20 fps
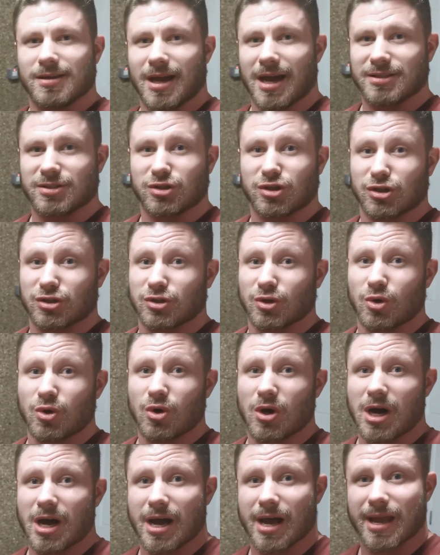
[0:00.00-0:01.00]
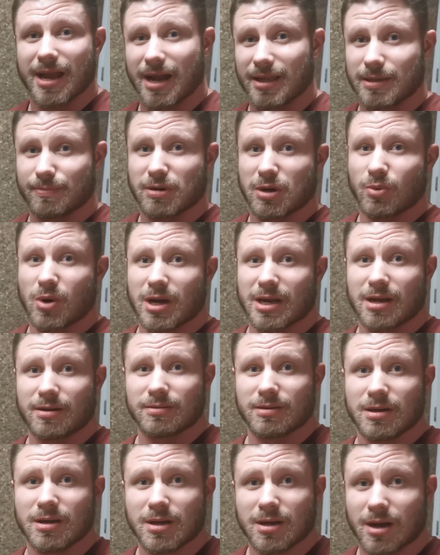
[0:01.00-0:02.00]
As you just saw, I had the
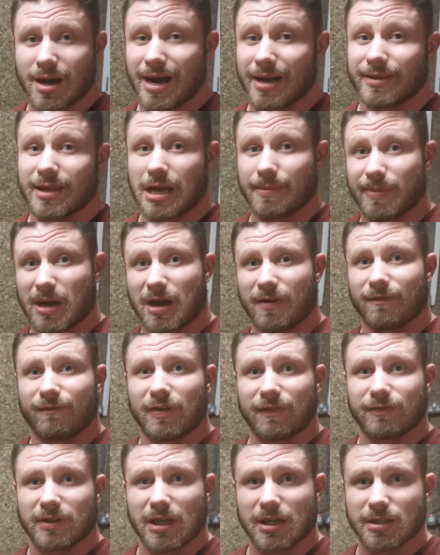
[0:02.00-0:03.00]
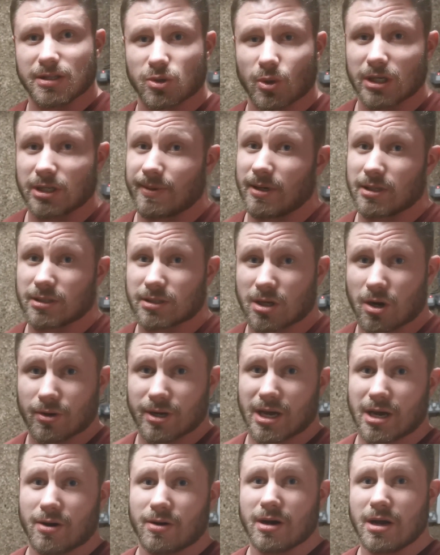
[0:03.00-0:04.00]
pre-workout. I had that about 15-20 minutes ago
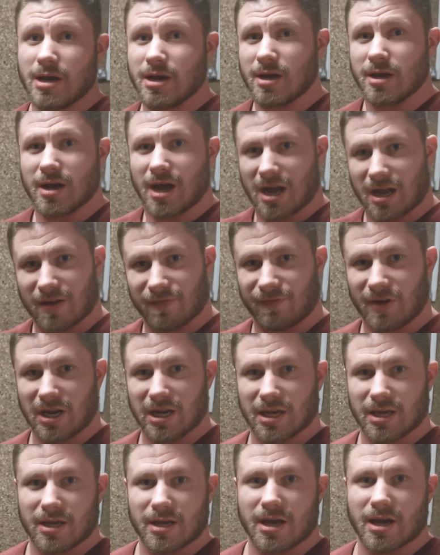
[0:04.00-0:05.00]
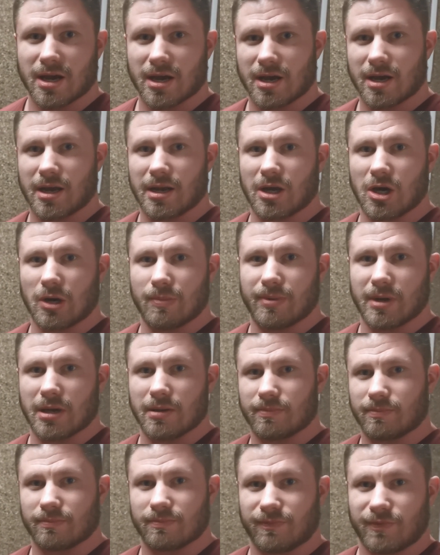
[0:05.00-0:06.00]
now. I can feel it a little
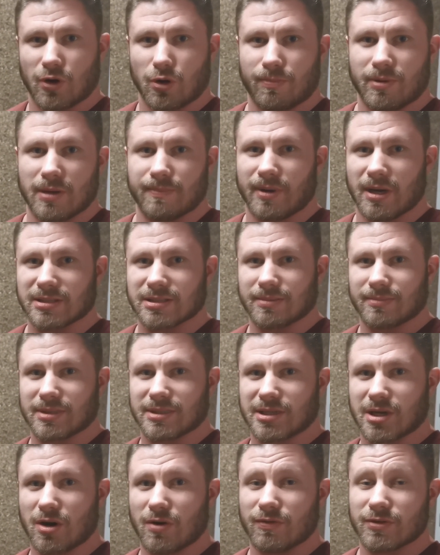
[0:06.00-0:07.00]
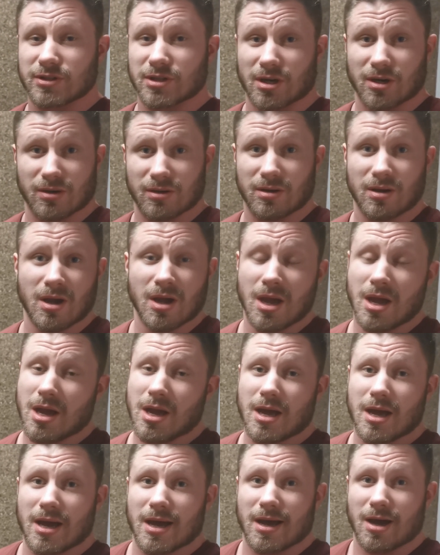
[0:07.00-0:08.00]
bit, feel a bit buzzing myself, so
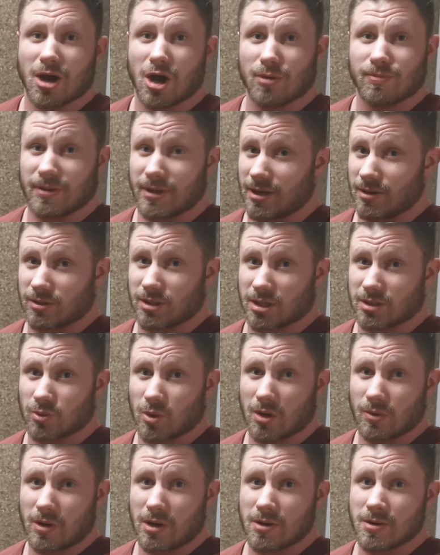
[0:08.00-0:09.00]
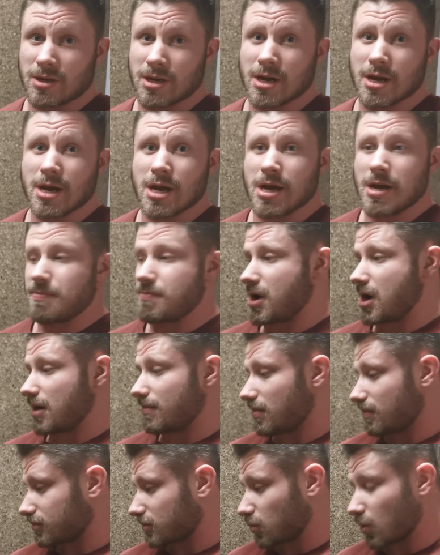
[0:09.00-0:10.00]
hopefully it does work well.
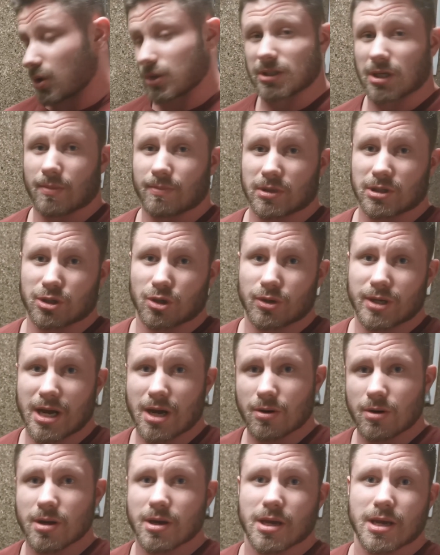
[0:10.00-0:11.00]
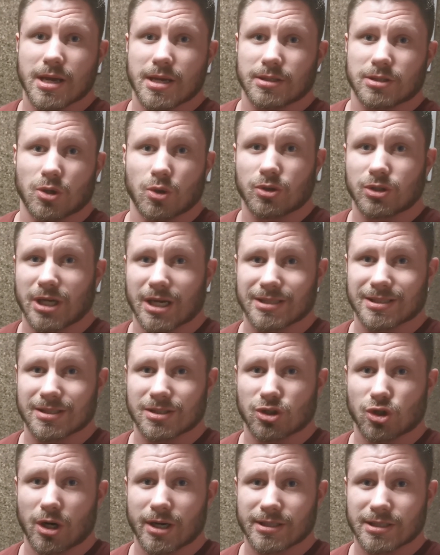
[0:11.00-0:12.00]
But what I'm going to do now is do chest
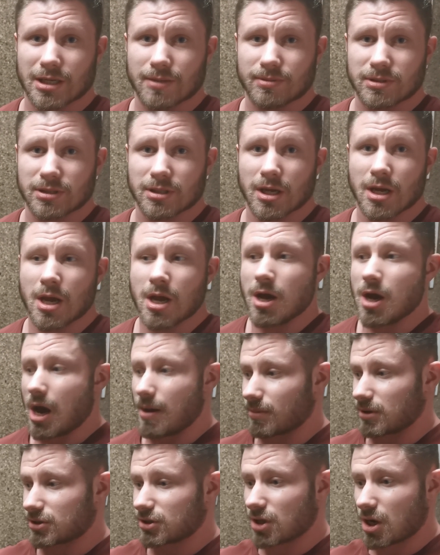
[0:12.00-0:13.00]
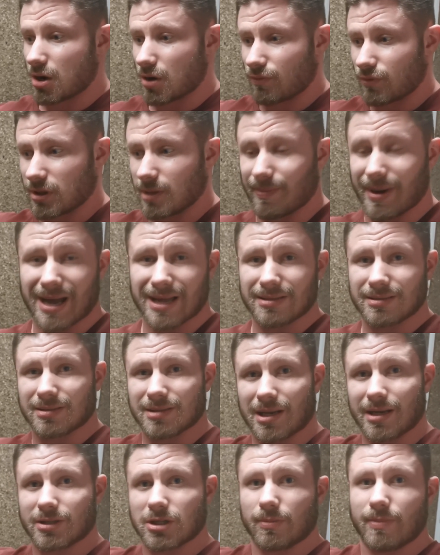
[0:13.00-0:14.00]
and triceps. I'm going to start off with the bands
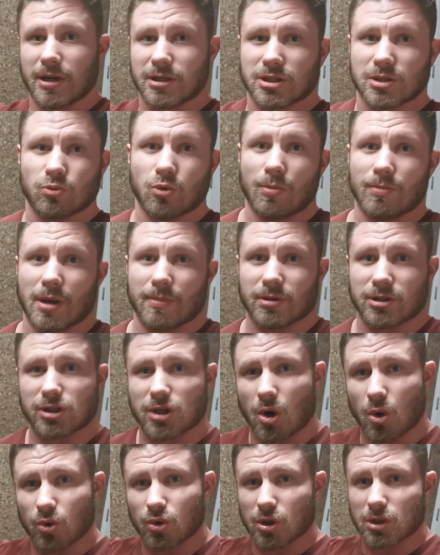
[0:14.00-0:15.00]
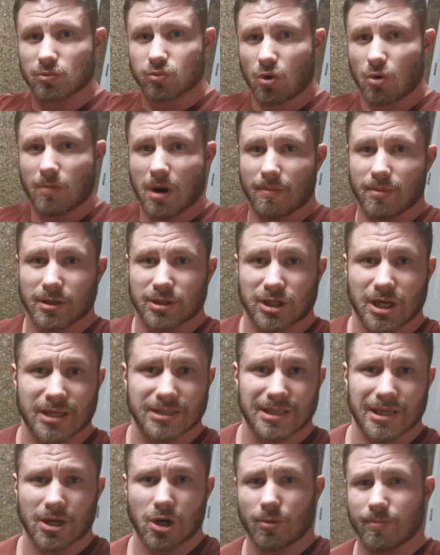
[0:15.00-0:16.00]
a little bit, just warm up the shoulders, warm up the
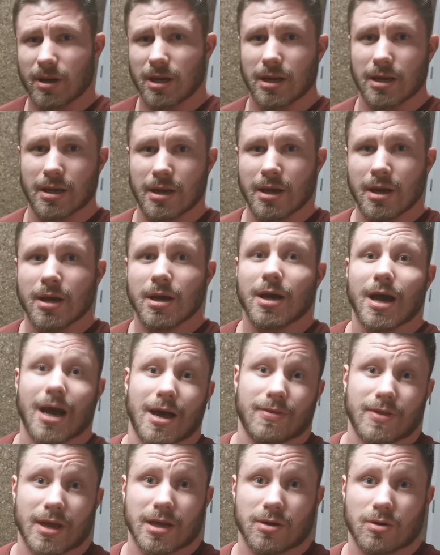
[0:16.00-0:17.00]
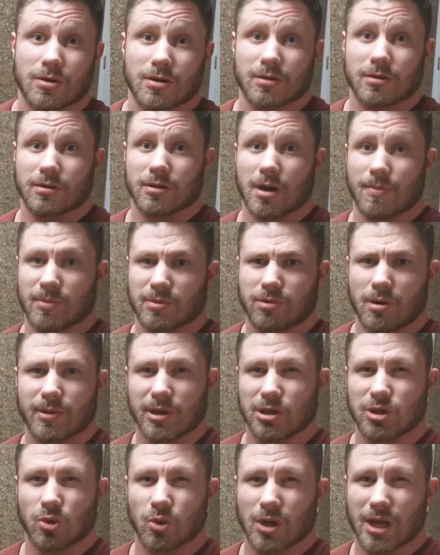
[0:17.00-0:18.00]
chest a little bit, and then I'm
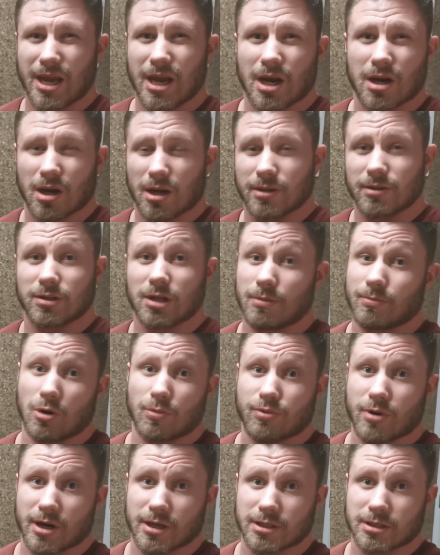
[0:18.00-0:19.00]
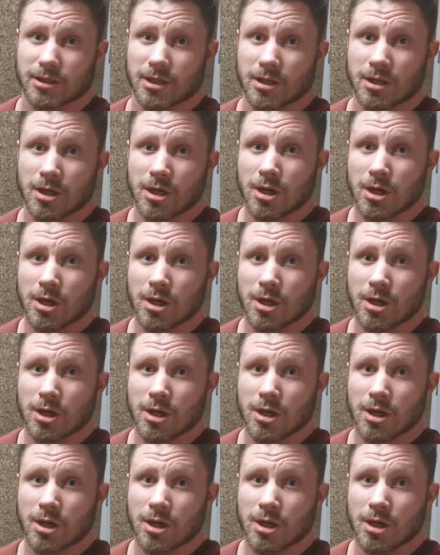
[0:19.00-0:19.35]
probably going to do incline dumbbell press.